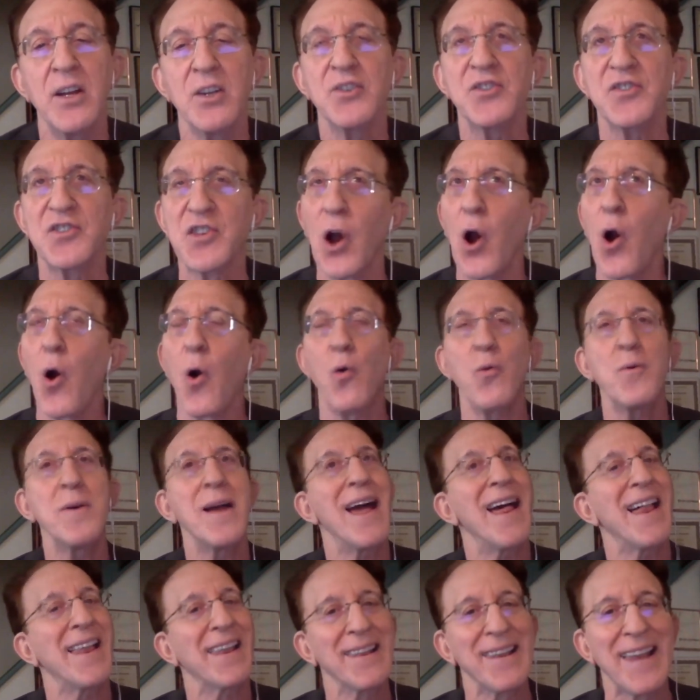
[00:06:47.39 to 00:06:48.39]
So
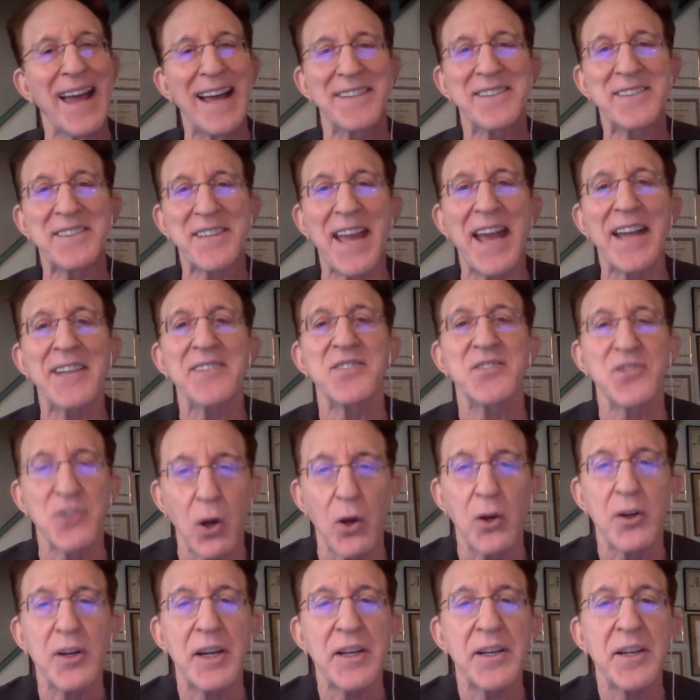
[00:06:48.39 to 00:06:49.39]
let's get
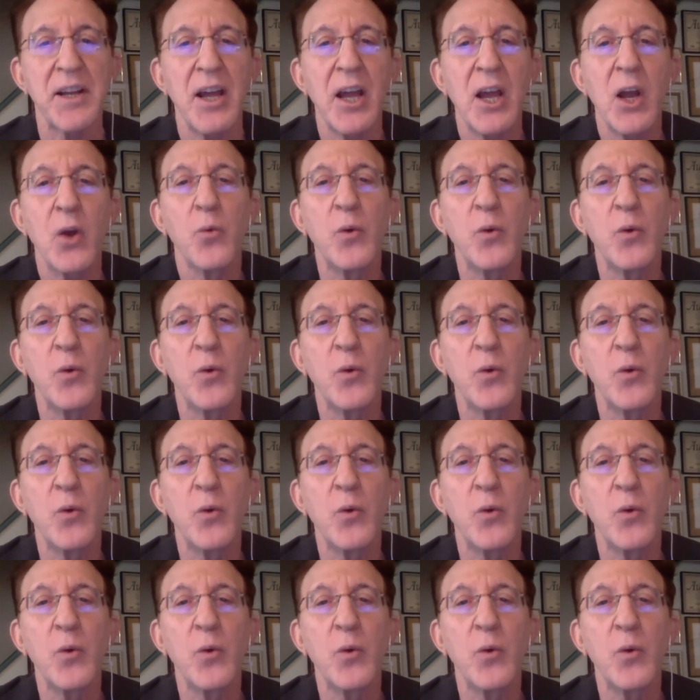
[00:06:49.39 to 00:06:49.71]
started.